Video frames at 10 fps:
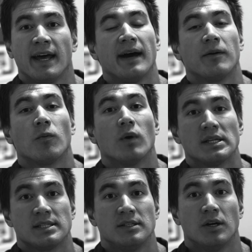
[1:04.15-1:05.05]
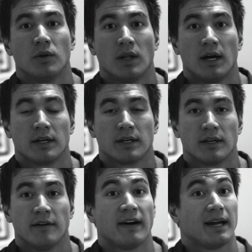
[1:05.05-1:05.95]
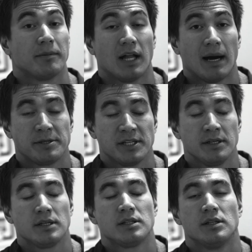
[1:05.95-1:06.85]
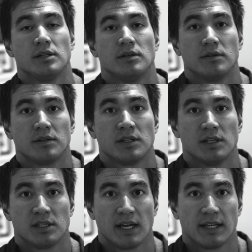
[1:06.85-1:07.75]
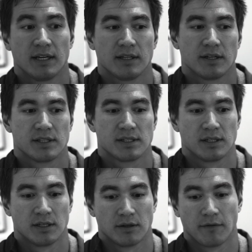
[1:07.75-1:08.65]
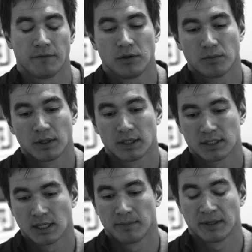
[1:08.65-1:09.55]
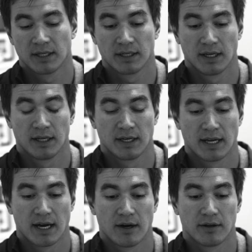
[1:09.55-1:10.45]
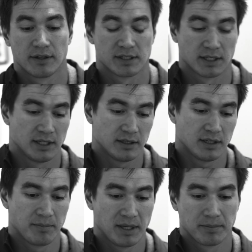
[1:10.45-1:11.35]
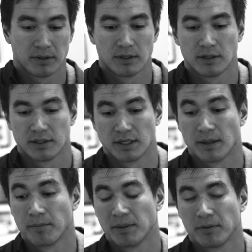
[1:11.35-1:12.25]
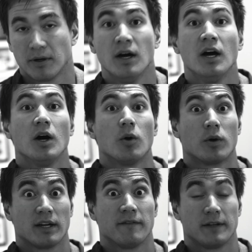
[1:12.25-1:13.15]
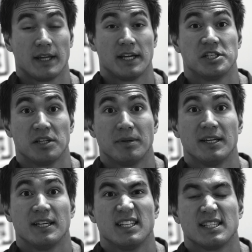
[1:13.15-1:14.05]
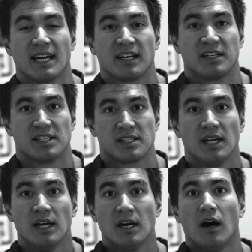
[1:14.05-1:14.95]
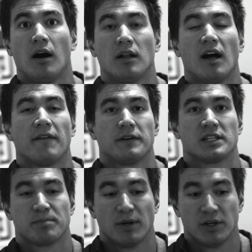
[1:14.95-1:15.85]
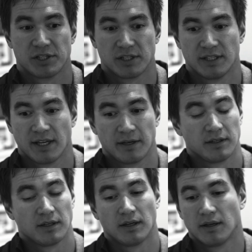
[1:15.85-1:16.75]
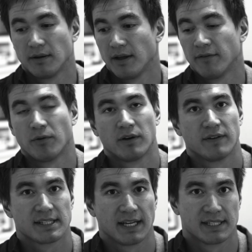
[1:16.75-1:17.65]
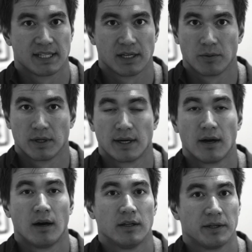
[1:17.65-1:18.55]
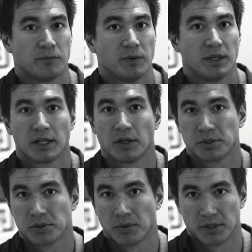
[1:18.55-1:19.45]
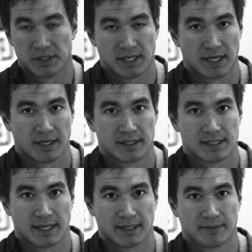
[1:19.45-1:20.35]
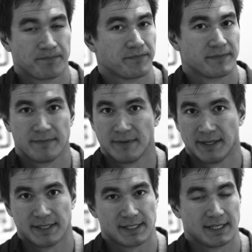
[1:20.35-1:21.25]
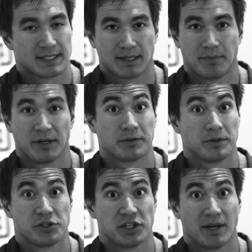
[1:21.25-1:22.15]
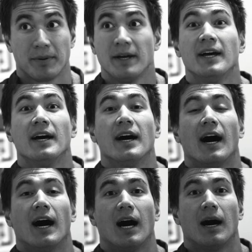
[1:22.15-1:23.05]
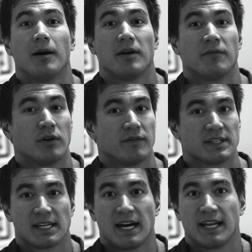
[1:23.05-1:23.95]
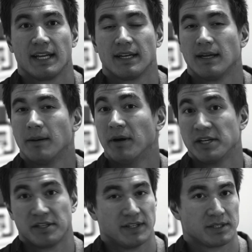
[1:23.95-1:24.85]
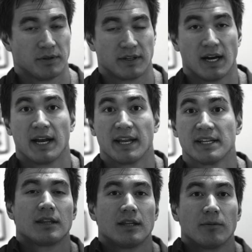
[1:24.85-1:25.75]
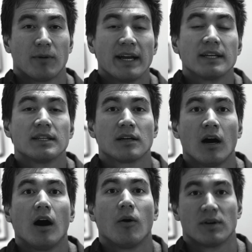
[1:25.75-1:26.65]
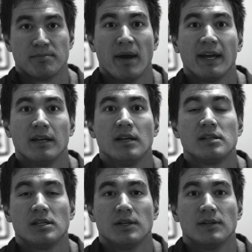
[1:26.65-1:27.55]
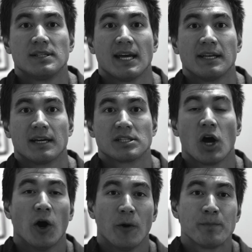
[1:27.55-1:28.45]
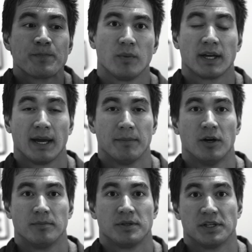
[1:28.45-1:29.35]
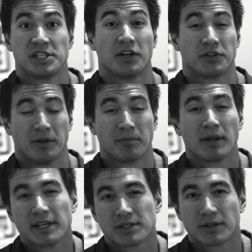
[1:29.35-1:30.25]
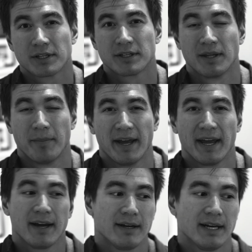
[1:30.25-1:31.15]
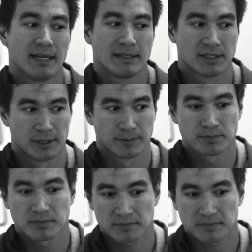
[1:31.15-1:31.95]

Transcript: that was no longer a viable option to stay there. There's, the food workers coming in and out, the security people, the people working for the NGBs that could just all offer exposure, and then if one of us gets it, we are all in really close quarters there. It's like, honestly, it's like a big cruise ship. If one of us got it, a bunch of us would have got it. The right call was made to send us home. We came home to a shelter-in-place order in the Bay Area, so